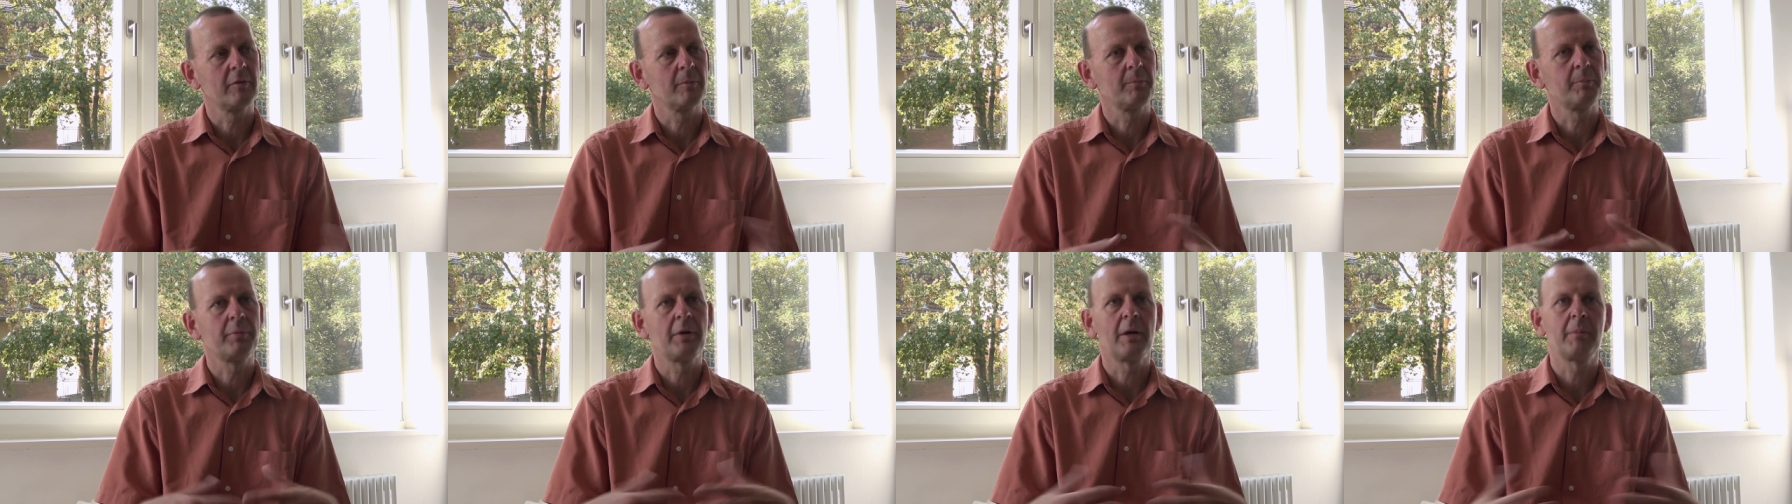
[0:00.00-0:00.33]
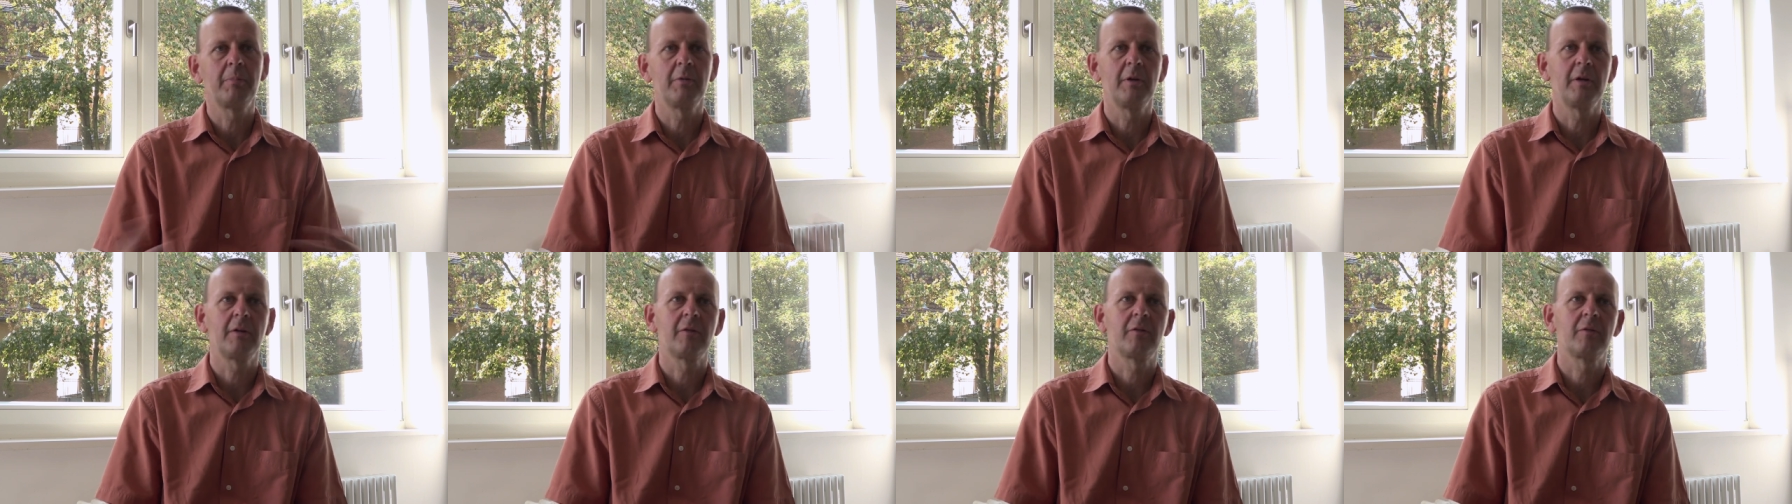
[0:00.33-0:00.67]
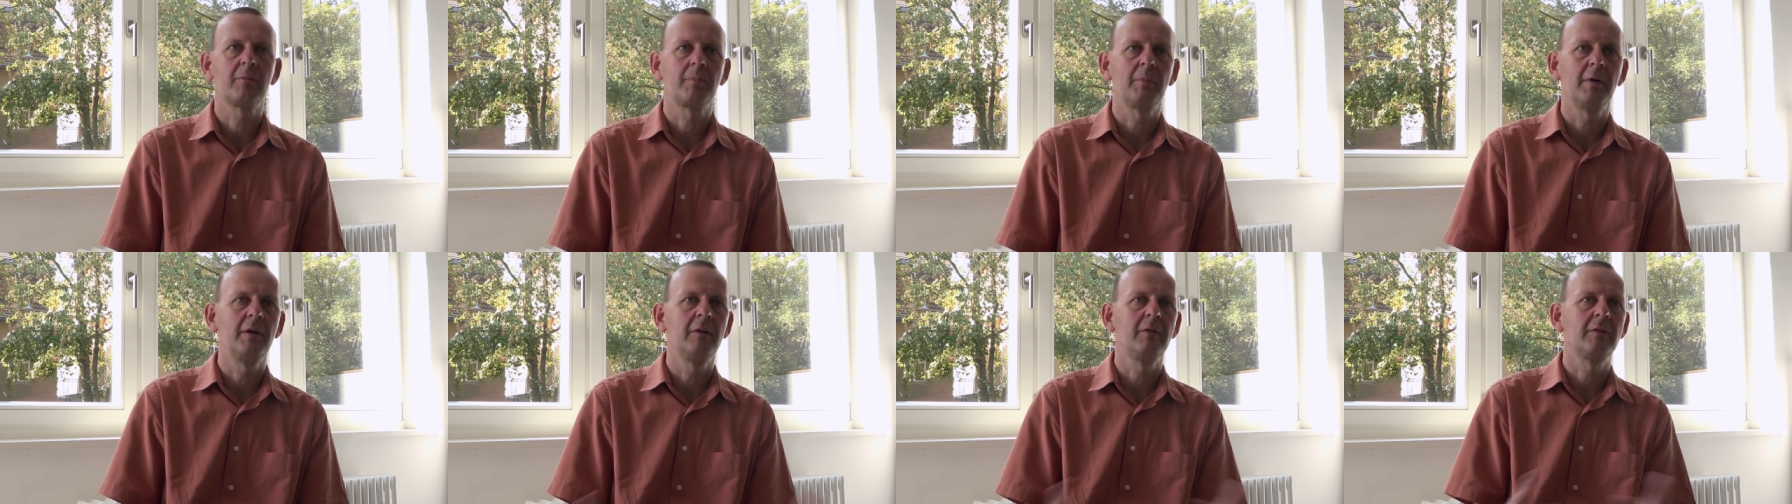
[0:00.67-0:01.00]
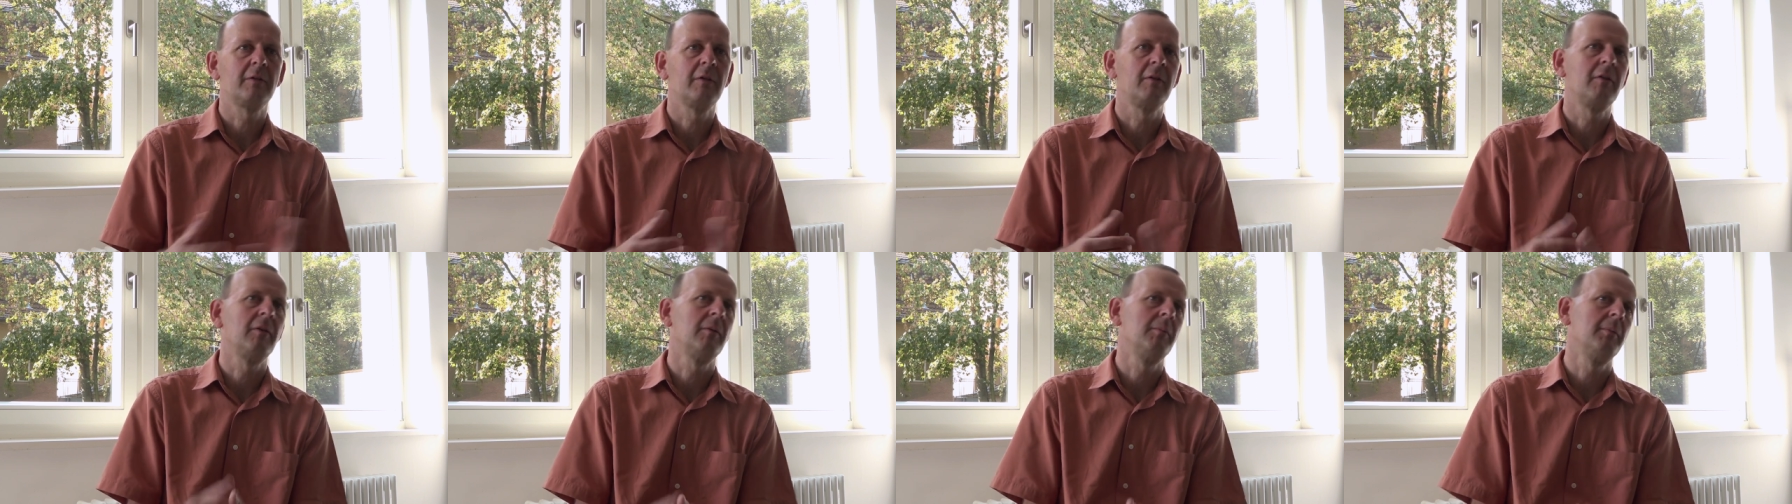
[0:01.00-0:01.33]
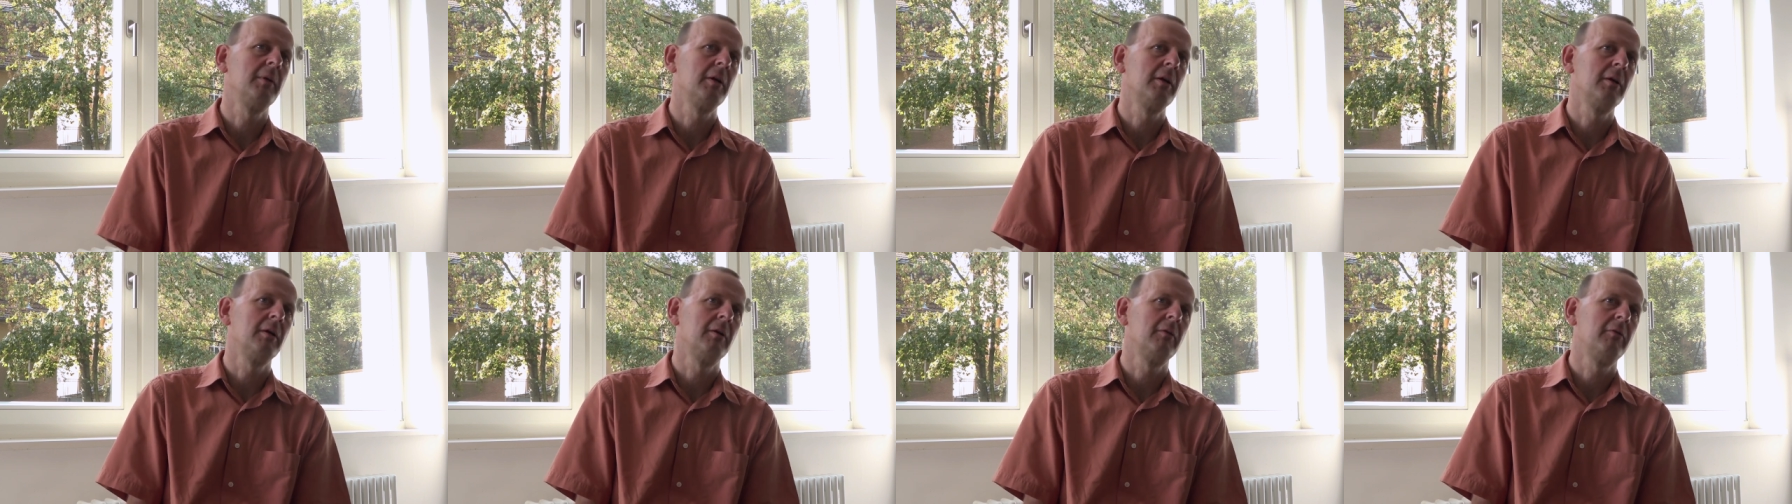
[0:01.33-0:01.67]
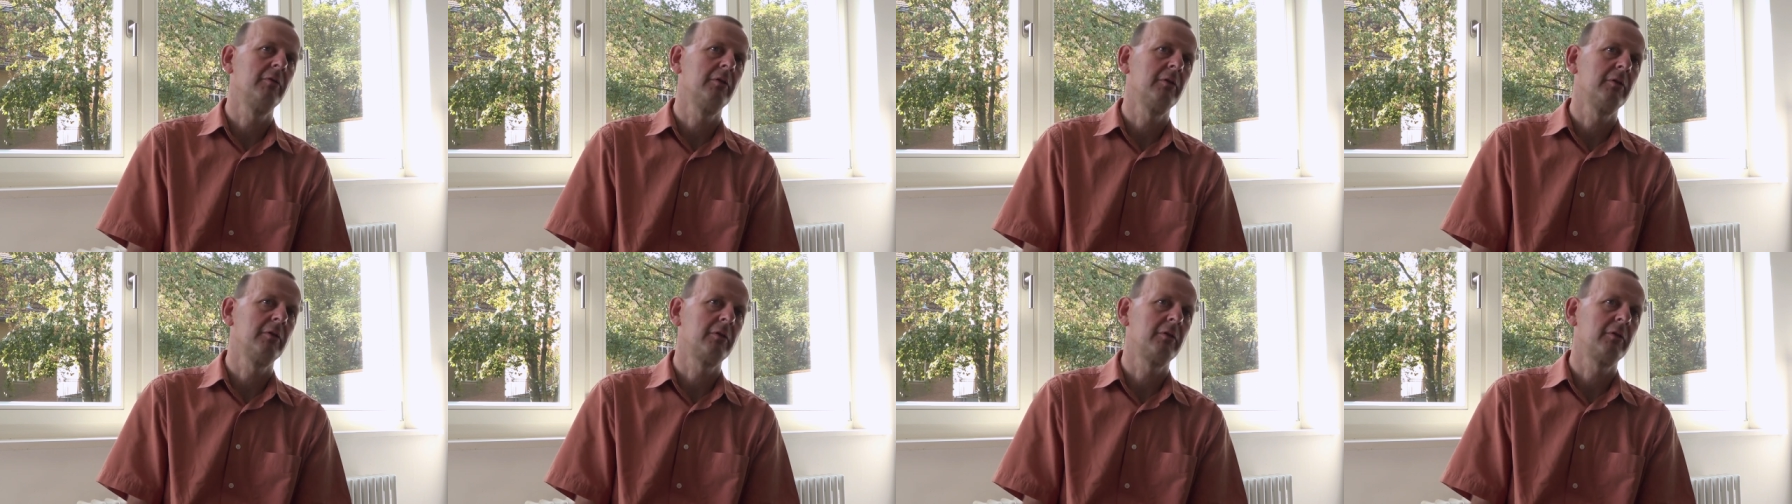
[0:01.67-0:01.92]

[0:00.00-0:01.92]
a public space in the middle of a